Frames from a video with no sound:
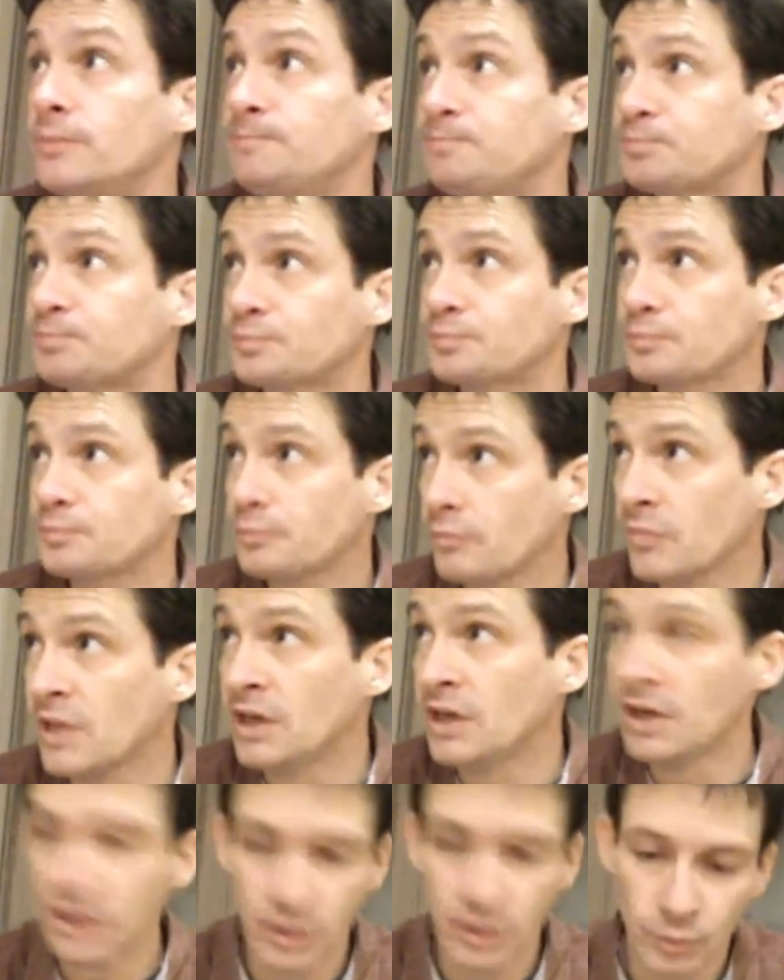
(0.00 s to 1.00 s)
which is
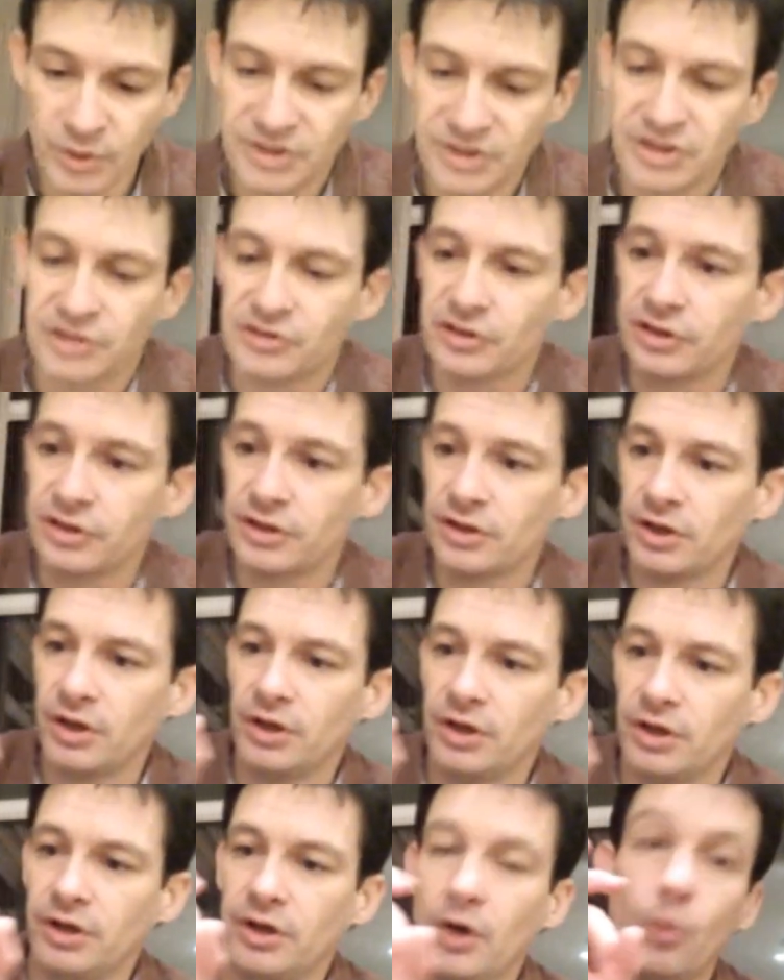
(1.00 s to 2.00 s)
a
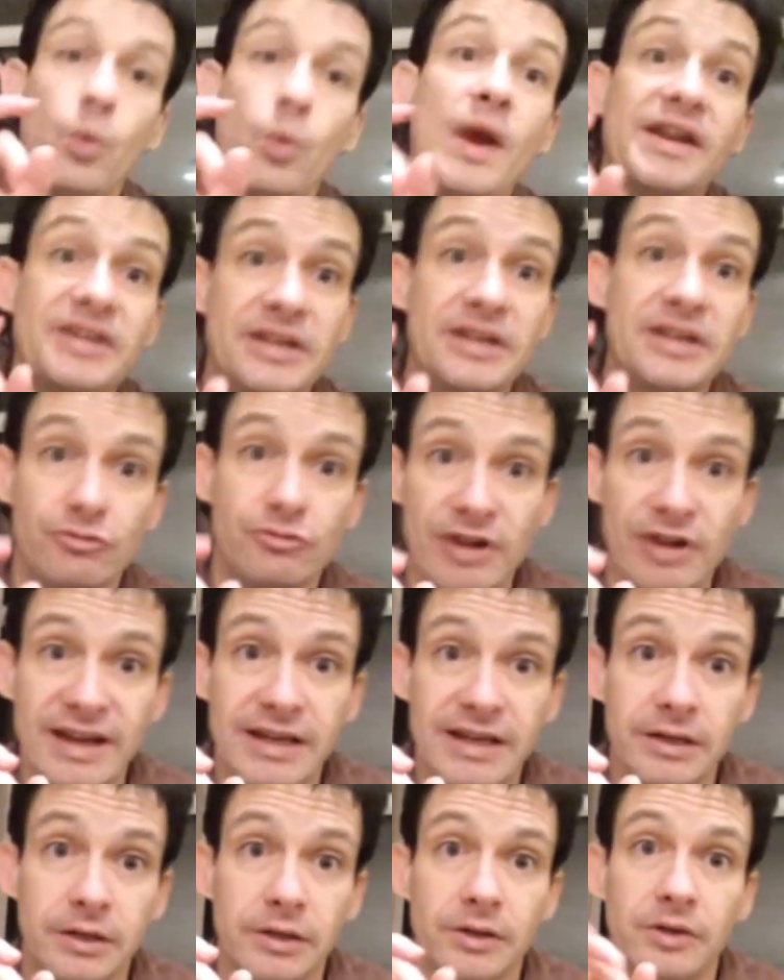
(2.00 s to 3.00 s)
wedding ring from
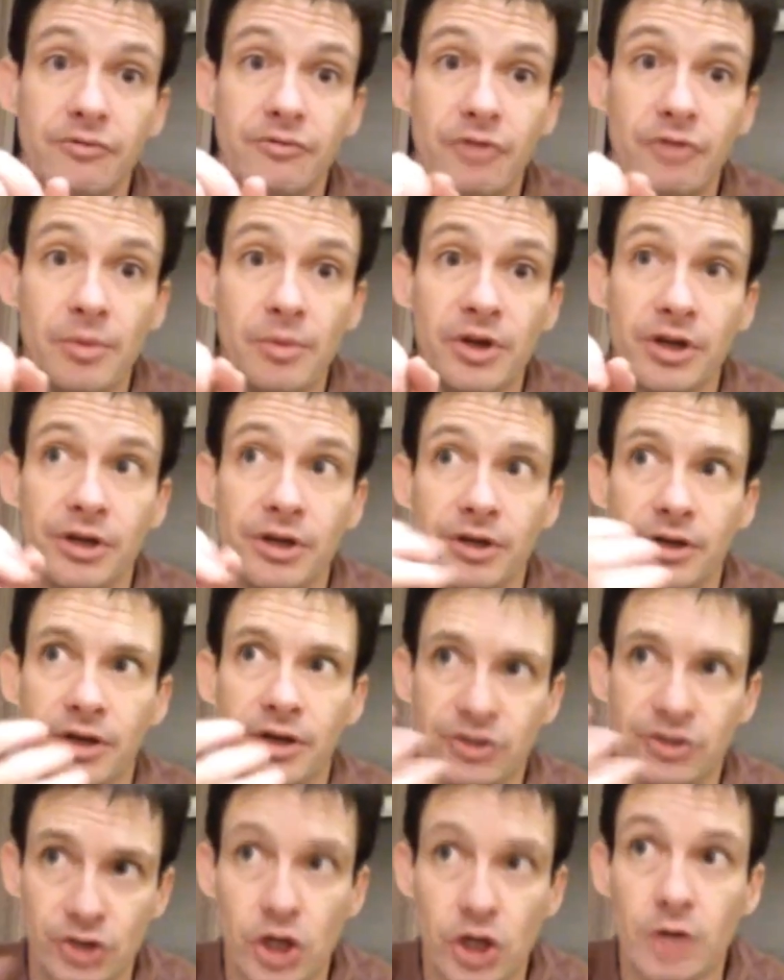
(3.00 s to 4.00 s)
a German
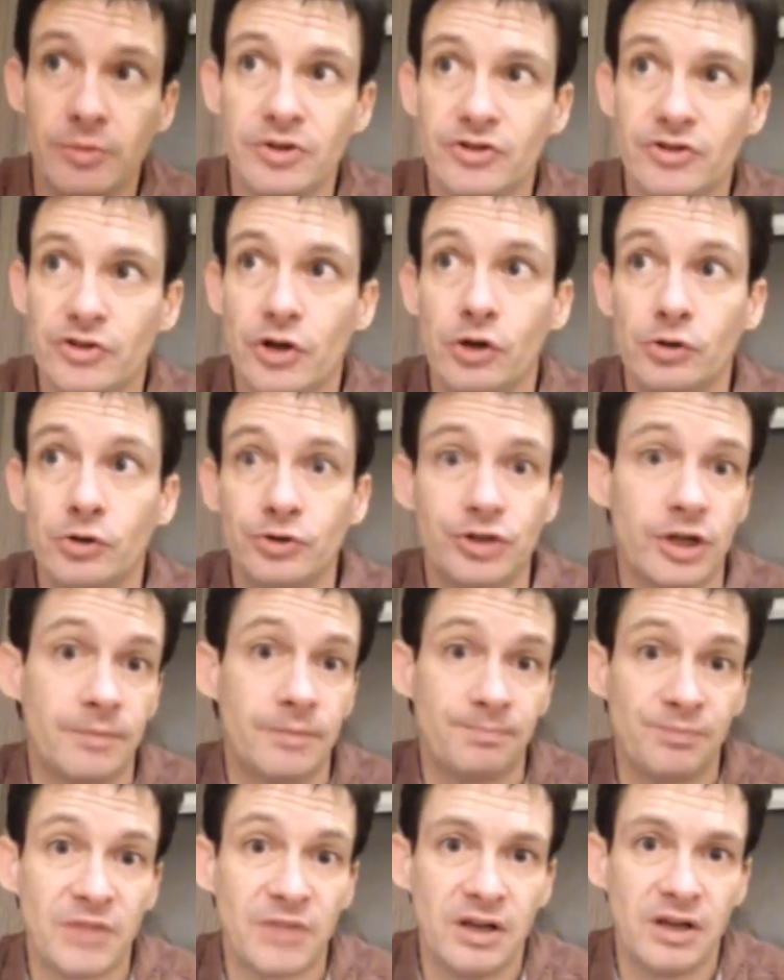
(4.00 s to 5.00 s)
soldier.
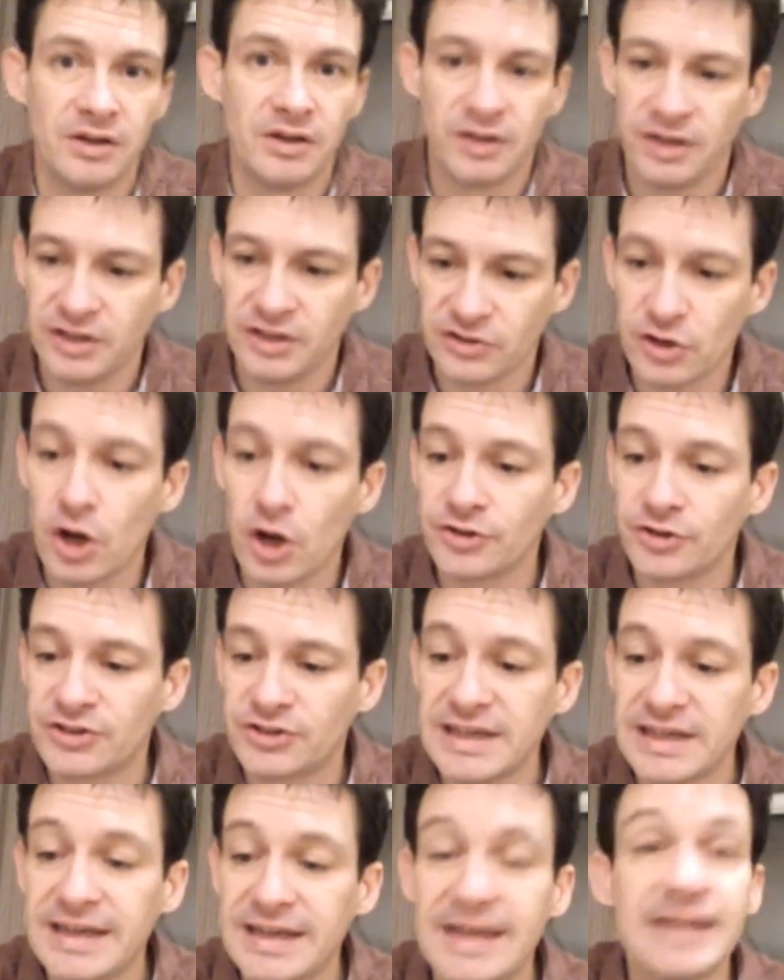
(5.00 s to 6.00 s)
It's got a
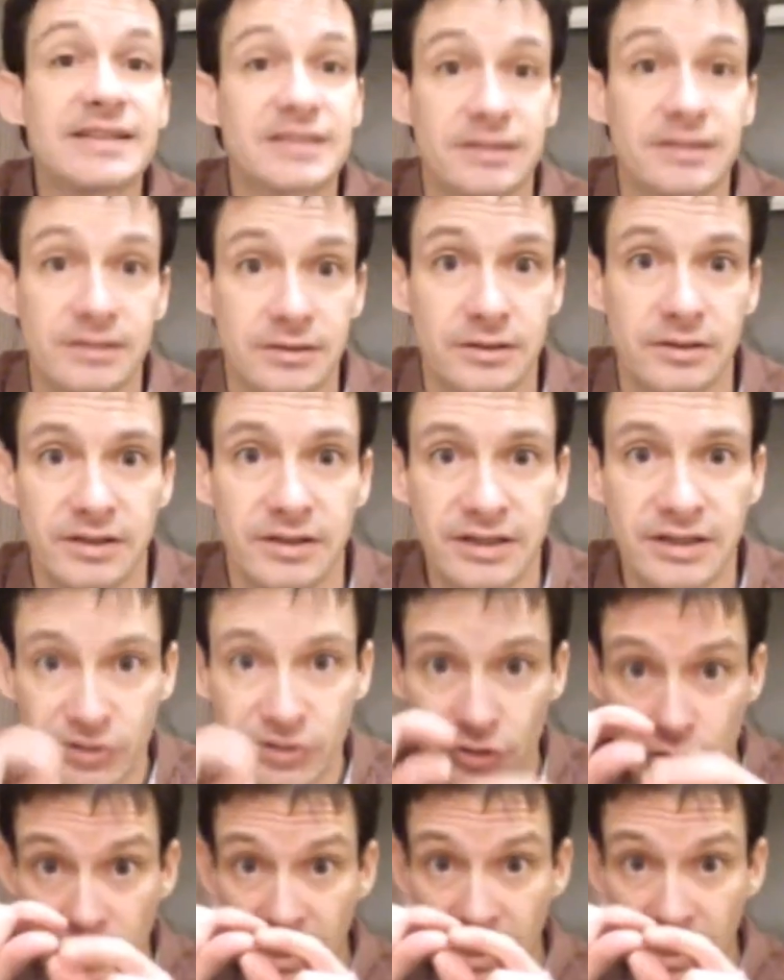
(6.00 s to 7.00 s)
date
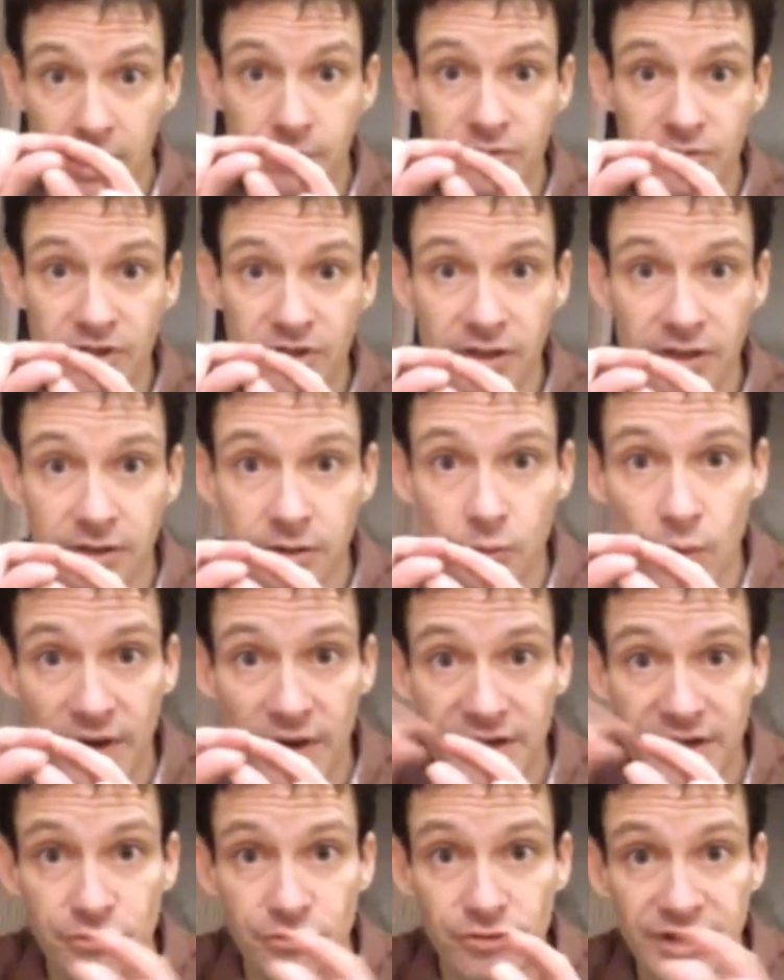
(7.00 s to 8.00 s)
inscribed in the
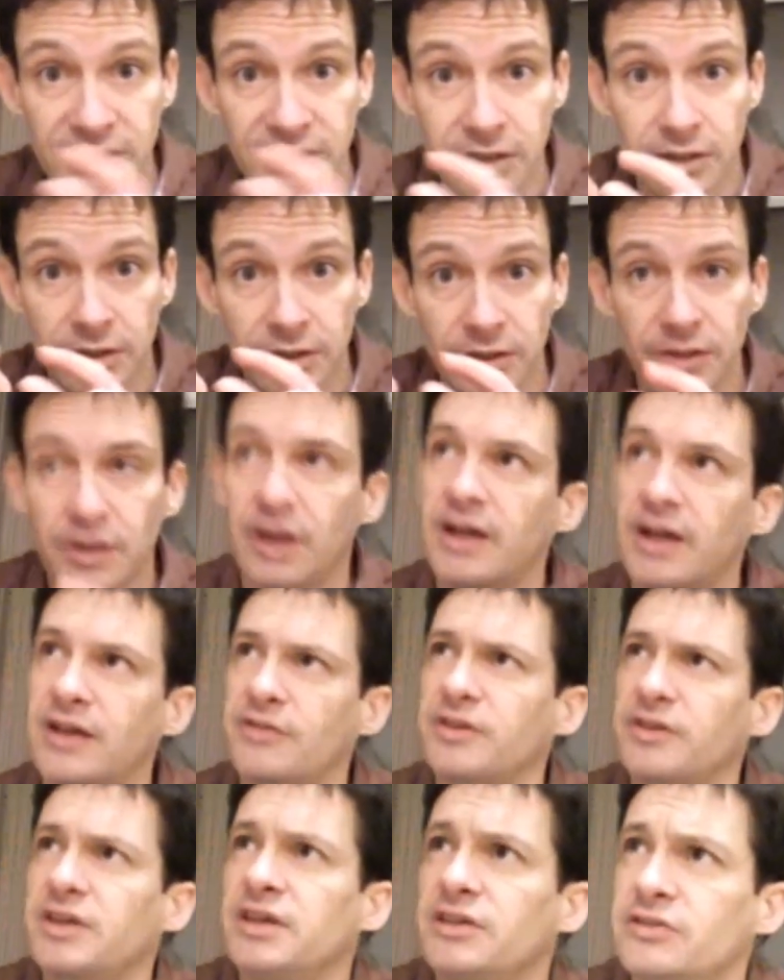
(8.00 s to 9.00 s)
wedding ring, and I
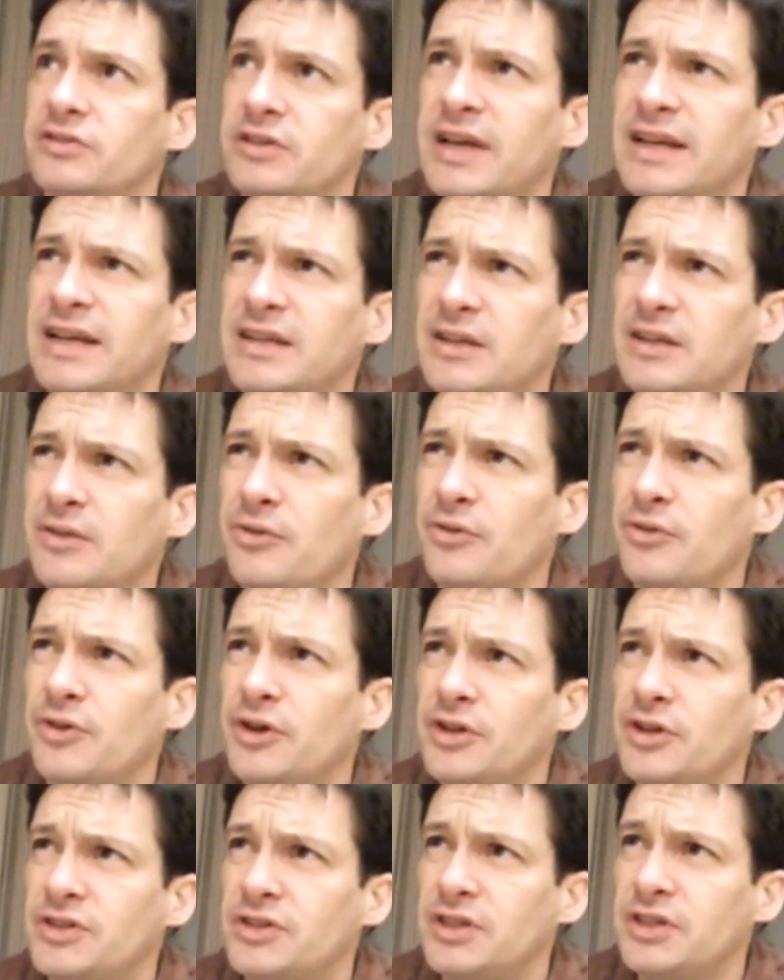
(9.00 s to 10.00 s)
think it's
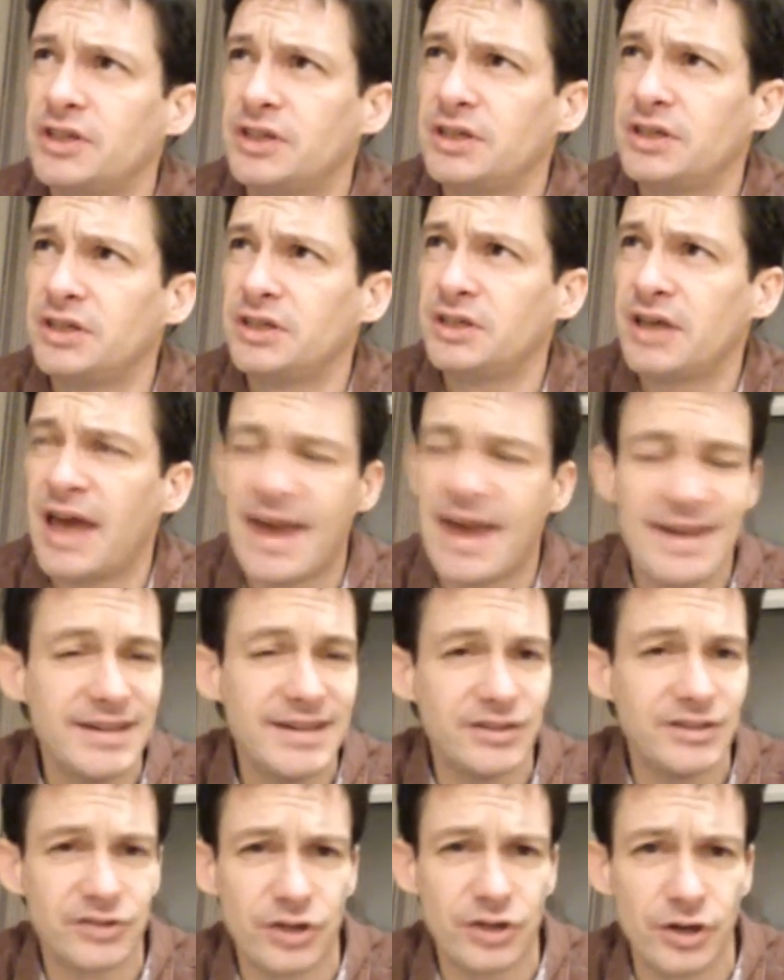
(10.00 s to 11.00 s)

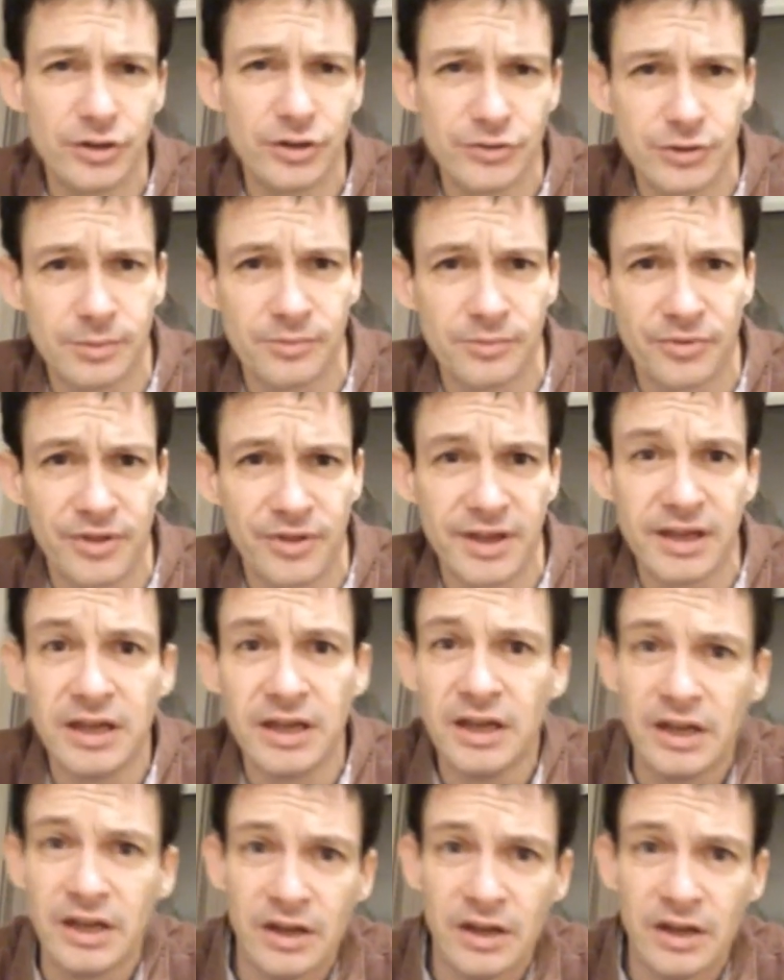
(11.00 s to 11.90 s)
1938 or something.